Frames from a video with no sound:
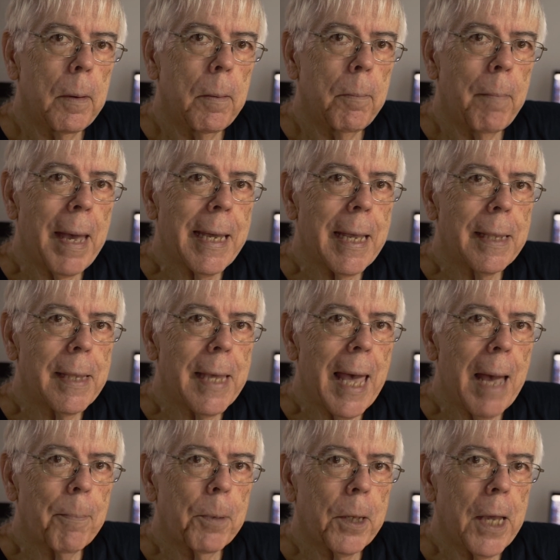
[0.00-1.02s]
making the
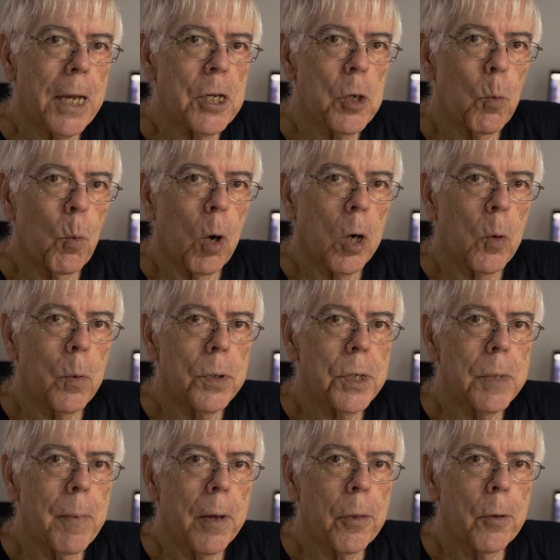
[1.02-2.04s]
application work with
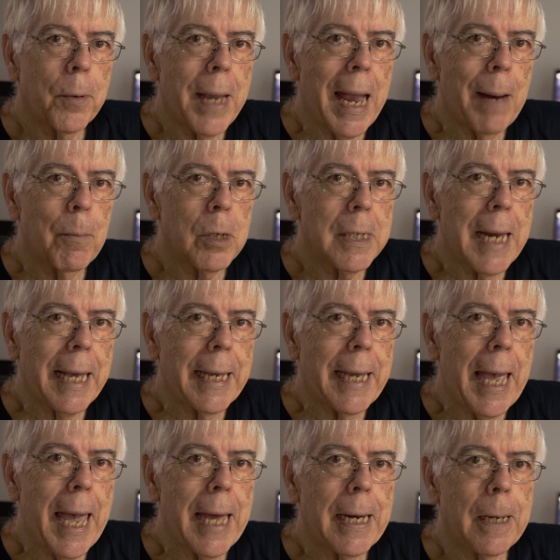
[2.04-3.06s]
some other cameras like
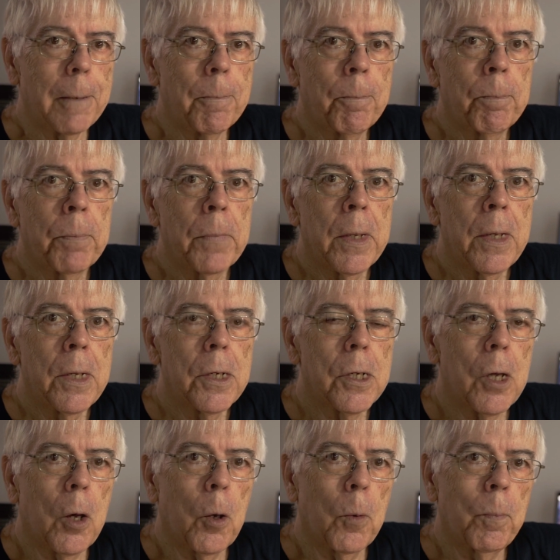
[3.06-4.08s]
Canon.
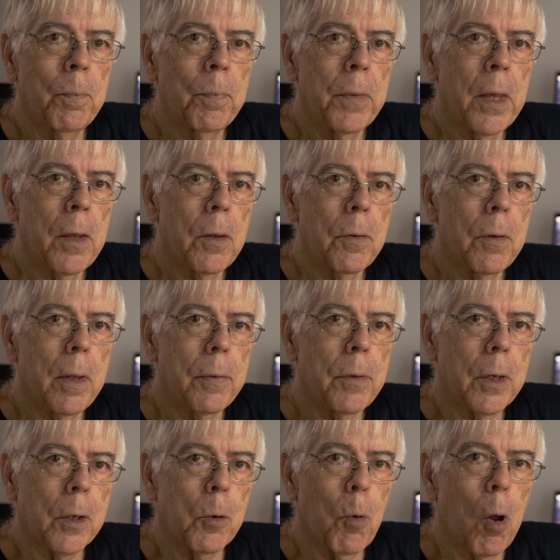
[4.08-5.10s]
So
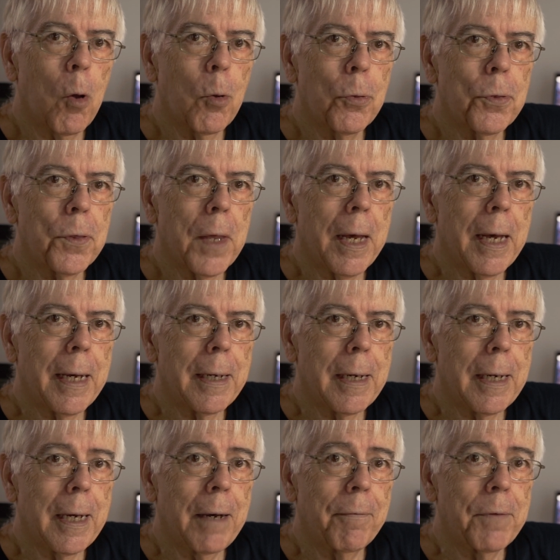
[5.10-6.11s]
the growth uh,
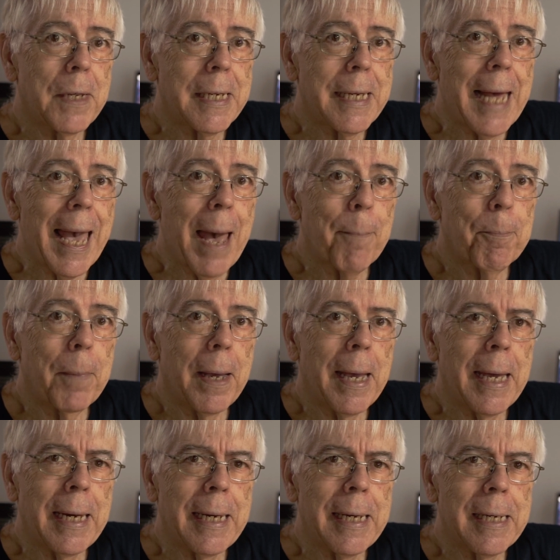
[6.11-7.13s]
of this app
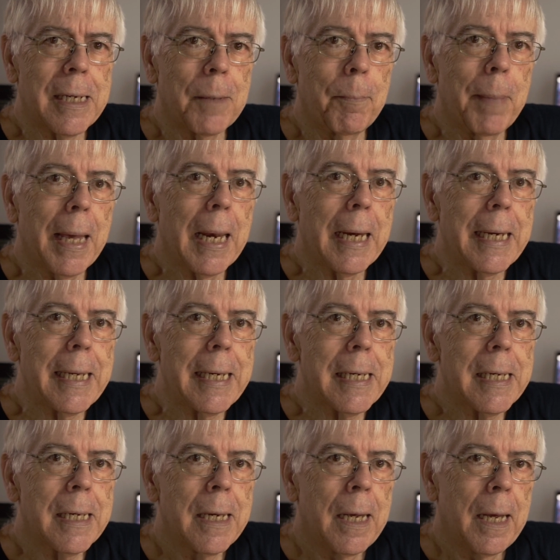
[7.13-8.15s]
and its
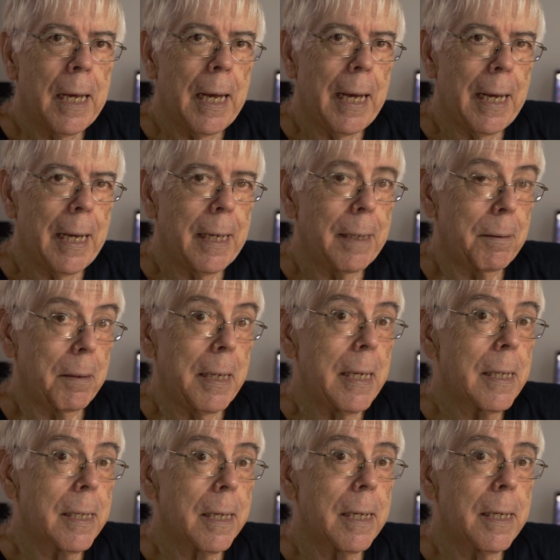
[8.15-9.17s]
abilities uh,
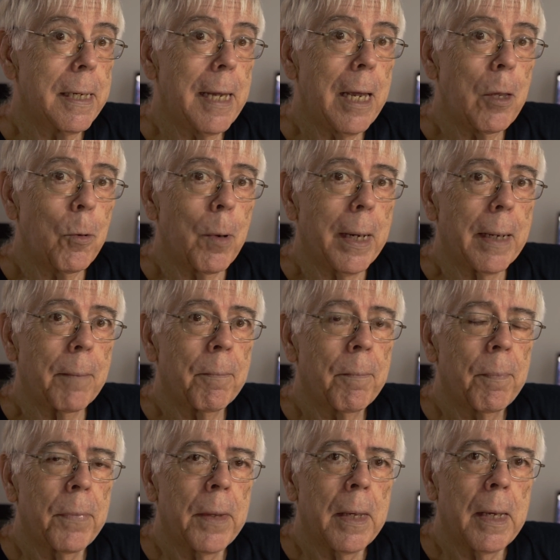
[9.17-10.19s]
is continuing.
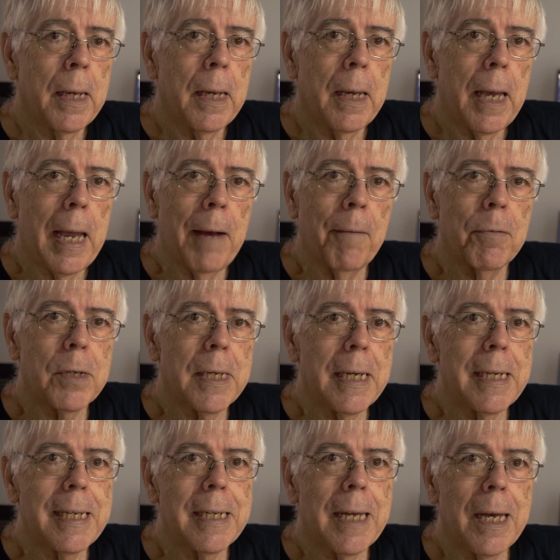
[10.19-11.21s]
Ever
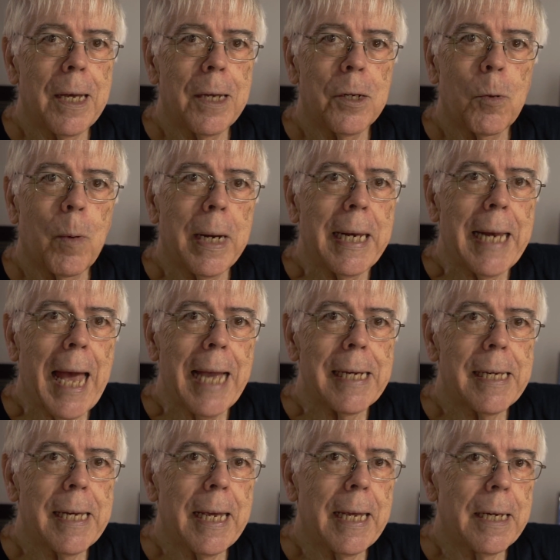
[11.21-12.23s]
since uh,
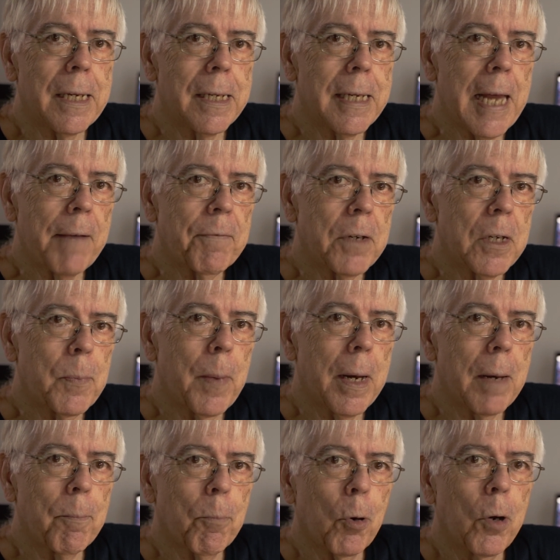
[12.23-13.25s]
2019, Stefan's been
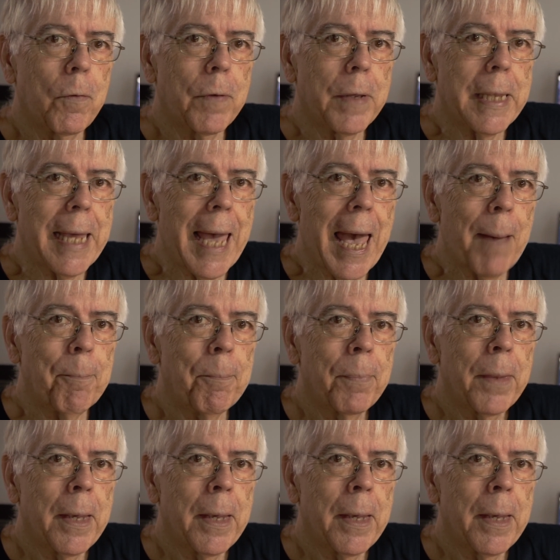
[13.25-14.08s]
improving the app,